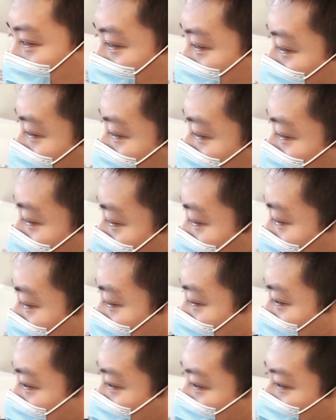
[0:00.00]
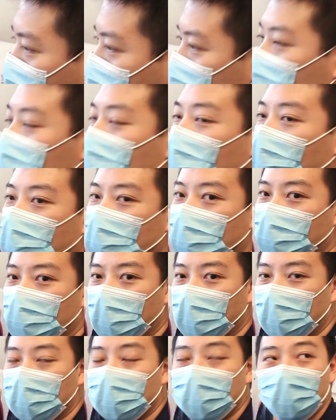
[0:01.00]
to go click onto
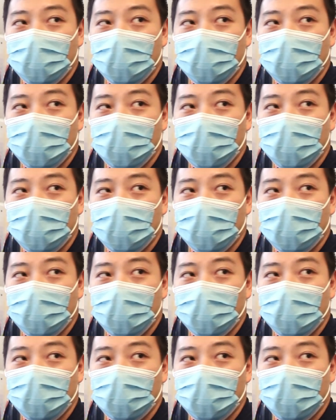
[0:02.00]
it,